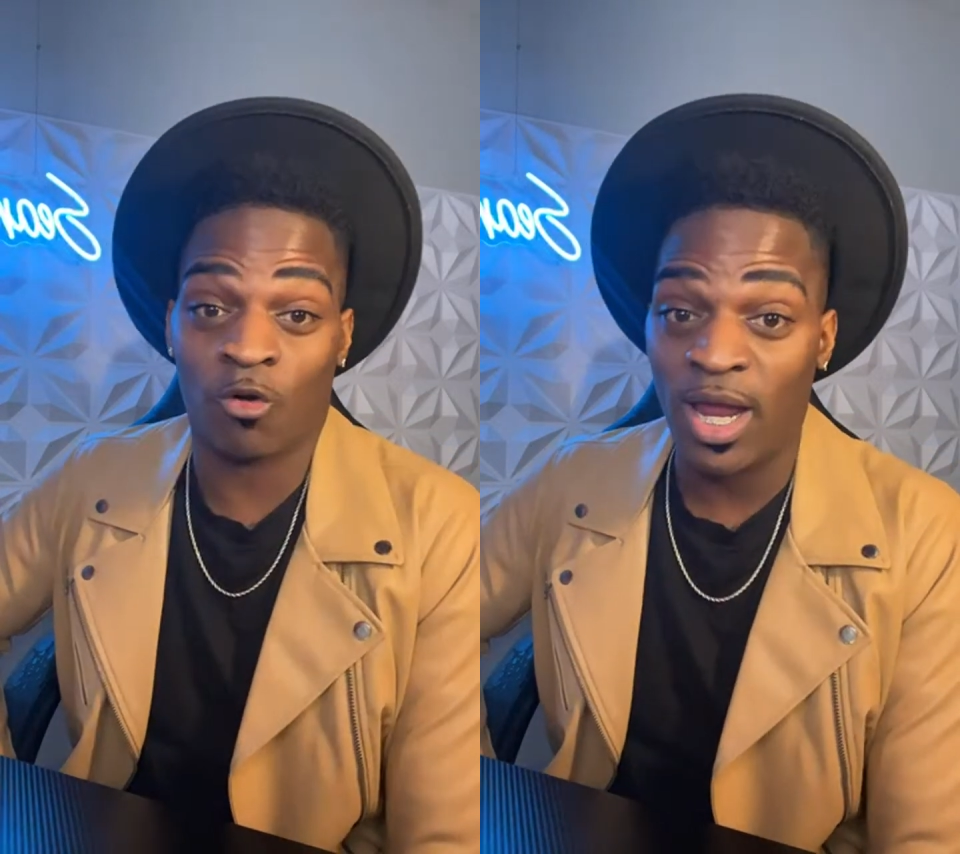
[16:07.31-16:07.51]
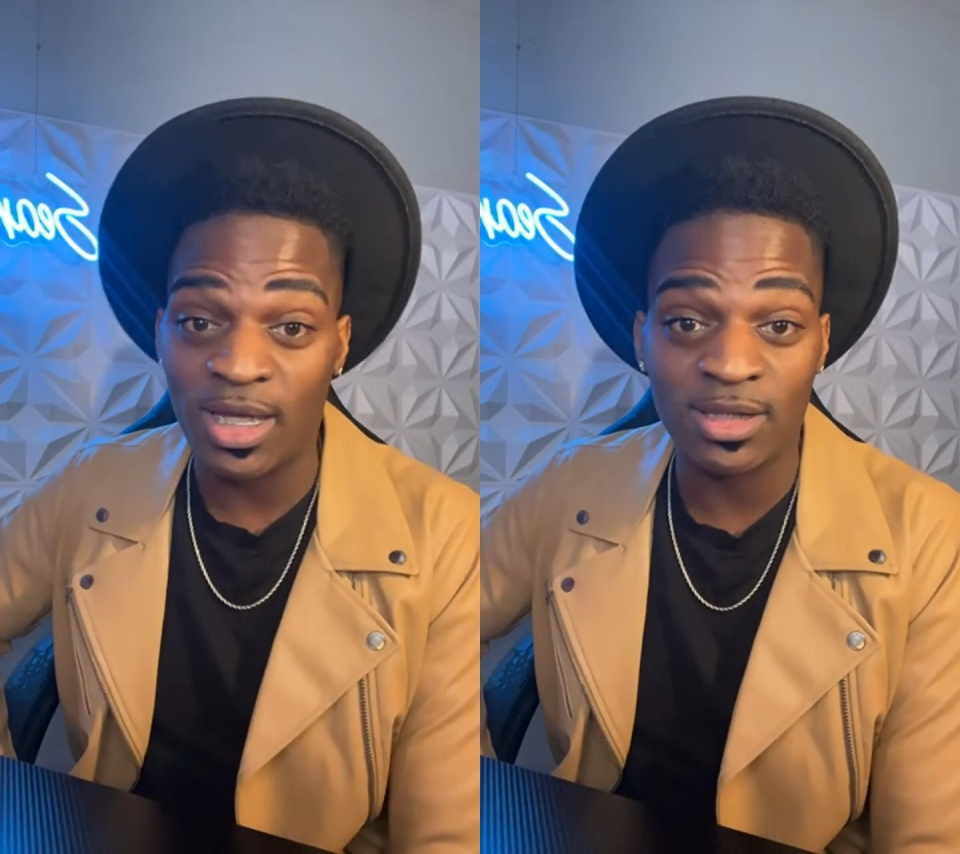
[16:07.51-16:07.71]

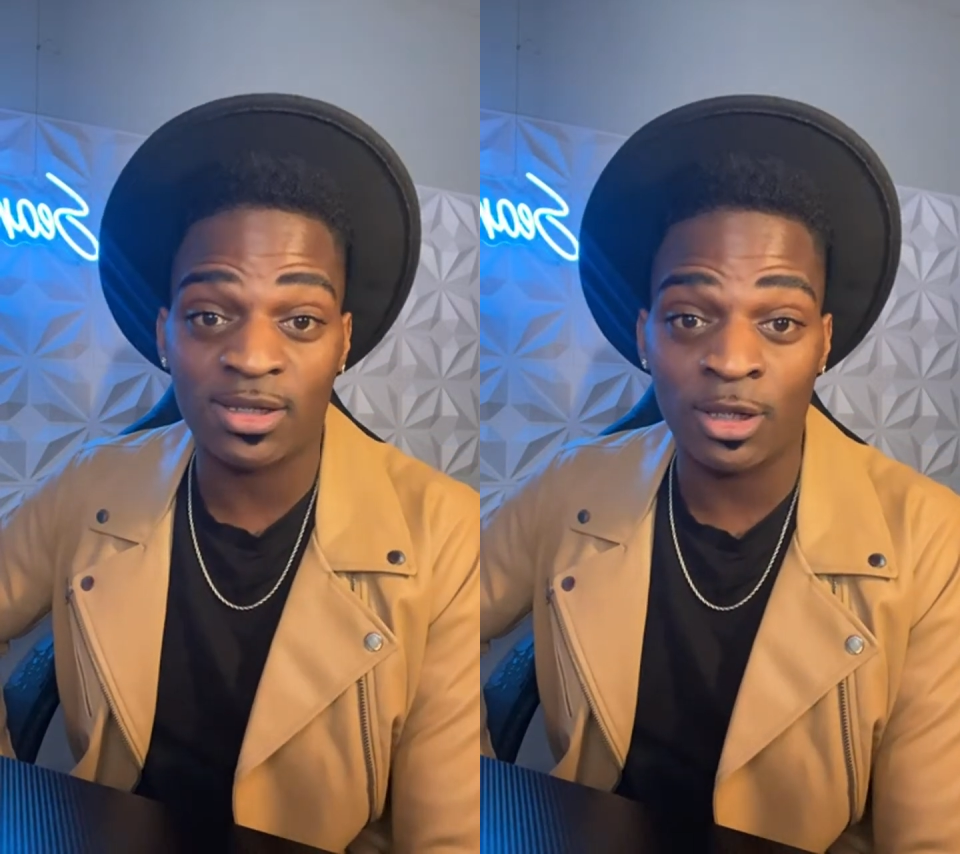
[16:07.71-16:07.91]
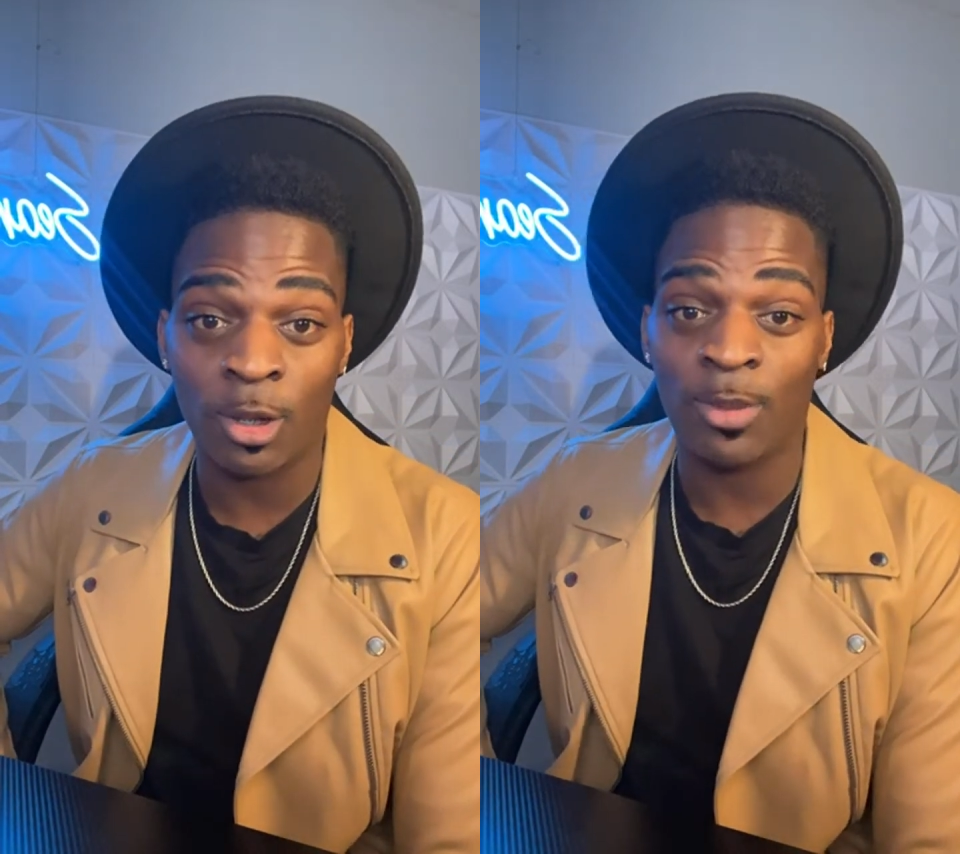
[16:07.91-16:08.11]

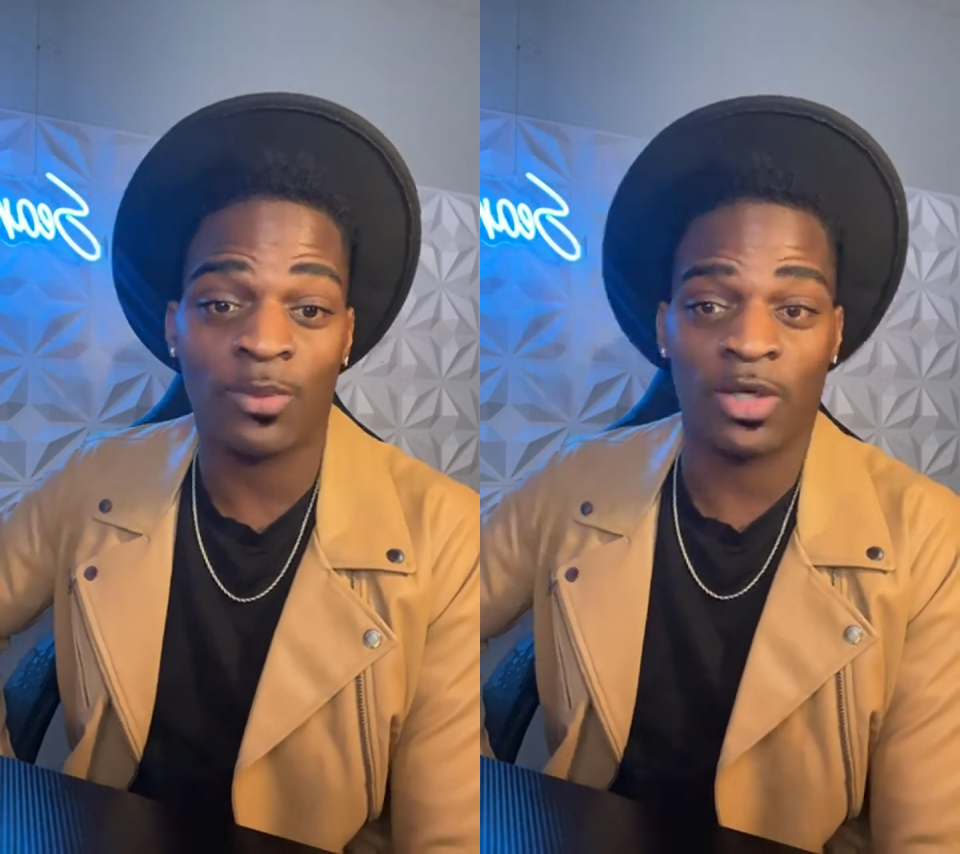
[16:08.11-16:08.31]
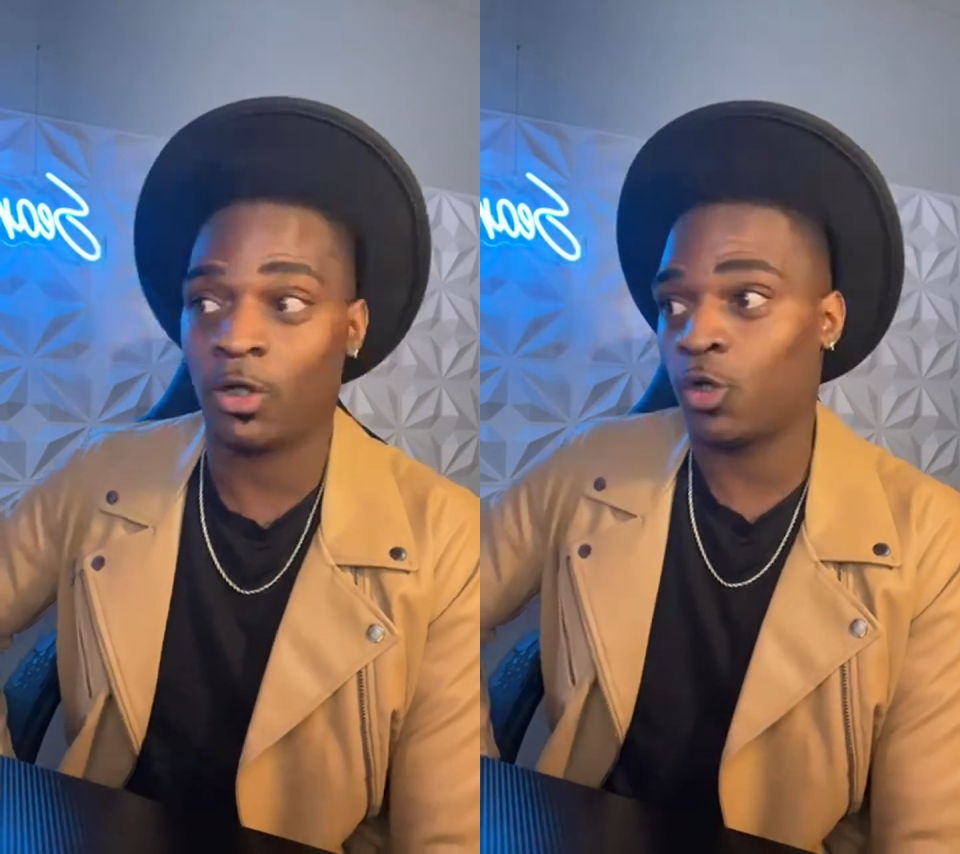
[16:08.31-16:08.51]
Great. You know,
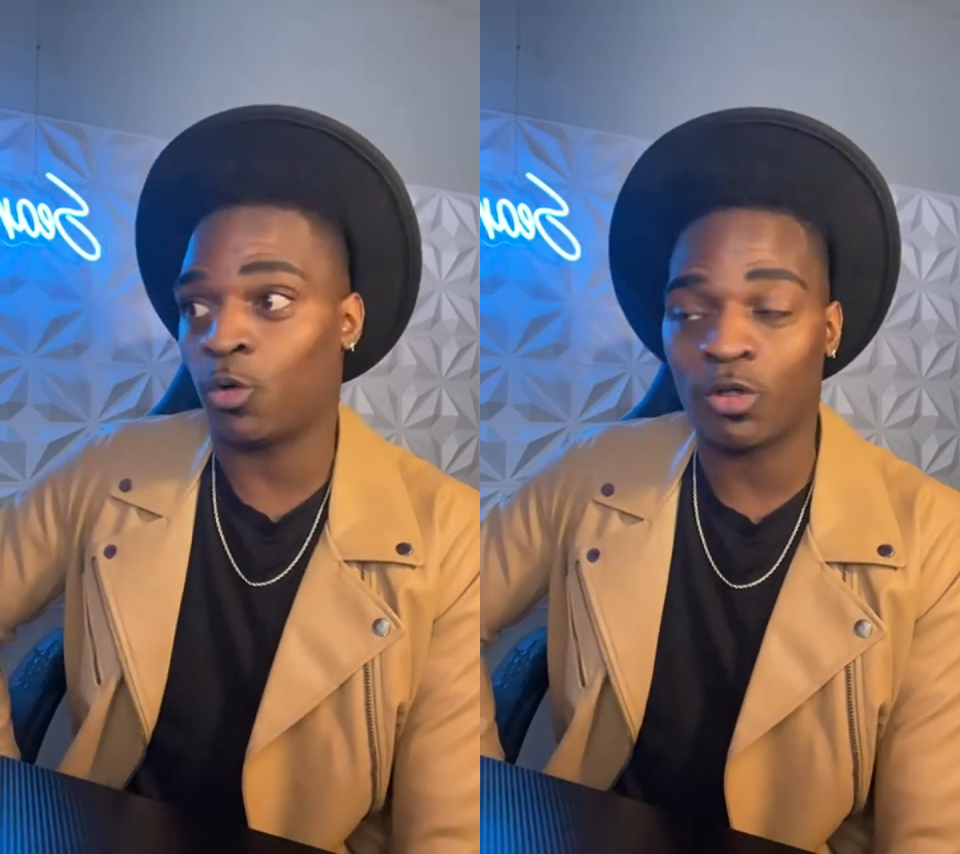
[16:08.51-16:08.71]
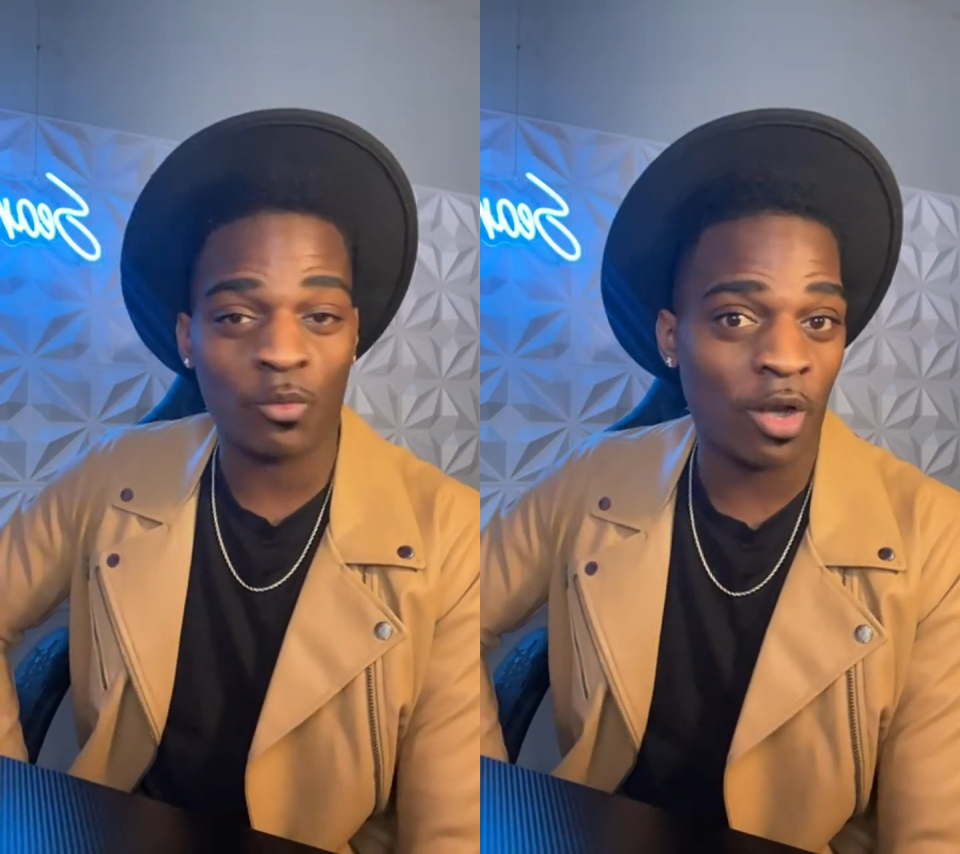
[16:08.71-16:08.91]
people hear you going